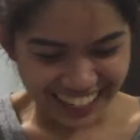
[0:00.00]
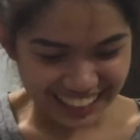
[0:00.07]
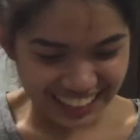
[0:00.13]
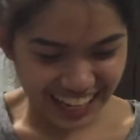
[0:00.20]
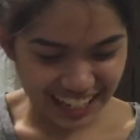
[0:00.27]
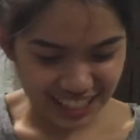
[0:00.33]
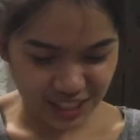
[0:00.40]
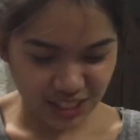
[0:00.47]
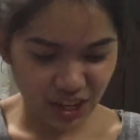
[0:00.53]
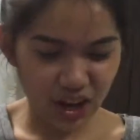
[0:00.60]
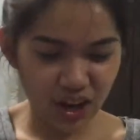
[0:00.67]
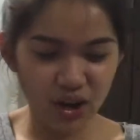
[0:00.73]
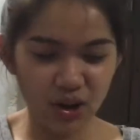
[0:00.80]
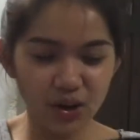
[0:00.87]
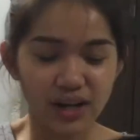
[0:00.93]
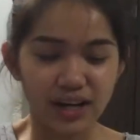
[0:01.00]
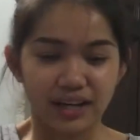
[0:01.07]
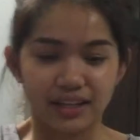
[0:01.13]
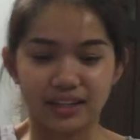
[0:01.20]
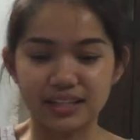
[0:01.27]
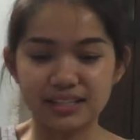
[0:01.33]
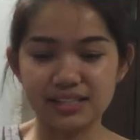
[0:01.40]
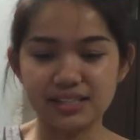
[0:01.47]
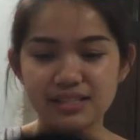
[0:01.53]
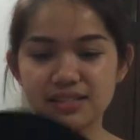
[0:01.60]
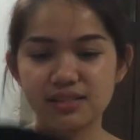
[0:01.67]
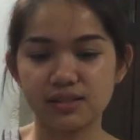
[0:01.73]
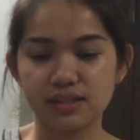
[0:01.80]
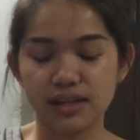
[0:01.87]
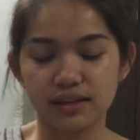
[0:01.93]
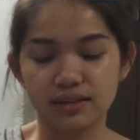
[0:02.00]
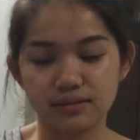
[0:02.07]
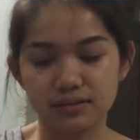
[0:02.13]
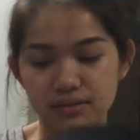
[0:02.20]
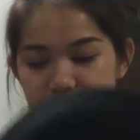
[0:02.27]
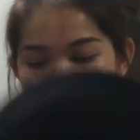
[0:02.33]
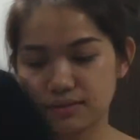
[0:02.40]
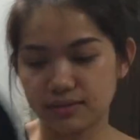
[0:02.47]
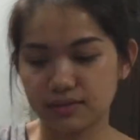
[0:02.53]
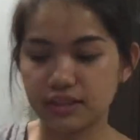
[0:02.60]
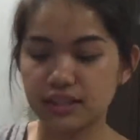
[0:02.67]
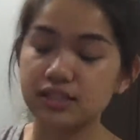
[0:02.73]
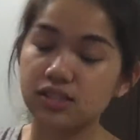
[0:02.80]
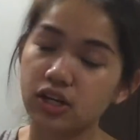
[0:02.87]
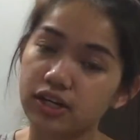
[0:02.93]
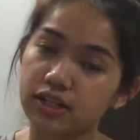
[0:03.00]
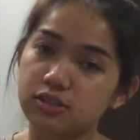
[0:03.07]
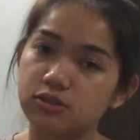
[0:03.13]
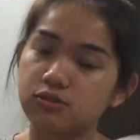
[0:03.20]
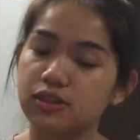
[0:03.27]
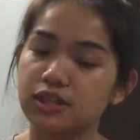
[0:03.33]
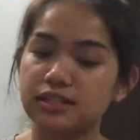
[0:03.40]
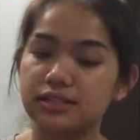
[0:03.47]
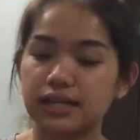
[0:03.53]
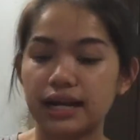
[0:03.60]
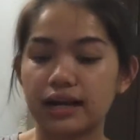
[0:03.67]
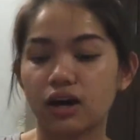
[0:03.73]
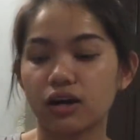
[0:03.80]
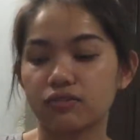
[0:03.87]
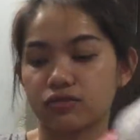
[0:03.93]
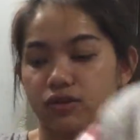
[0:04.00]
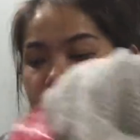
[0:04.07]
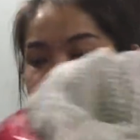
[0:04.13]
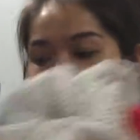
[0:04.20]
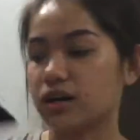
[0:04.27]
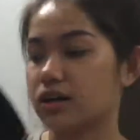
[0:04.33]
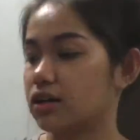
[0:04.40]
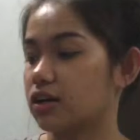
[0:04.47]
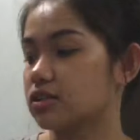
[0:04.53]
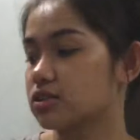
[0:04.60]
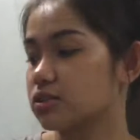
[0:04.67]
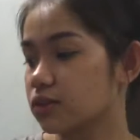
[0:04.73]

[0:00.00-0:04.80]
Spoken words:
Yeah, so these are the two things that I got from Cotton.